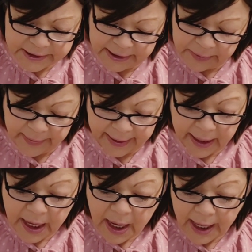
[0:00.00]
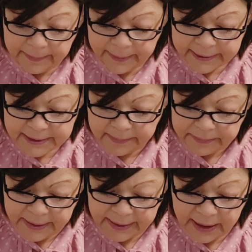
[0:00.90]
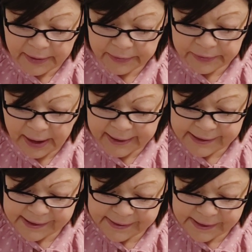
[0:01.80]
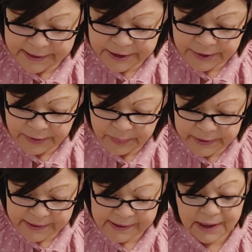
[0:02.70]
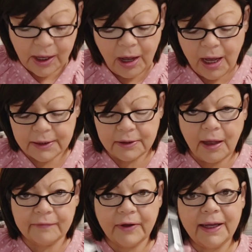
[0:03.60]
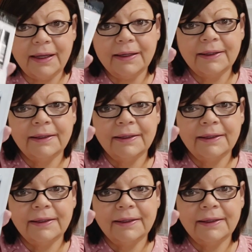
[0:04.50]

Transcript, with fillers: Anyway, I picked up the color 962, which is the Hot Lava.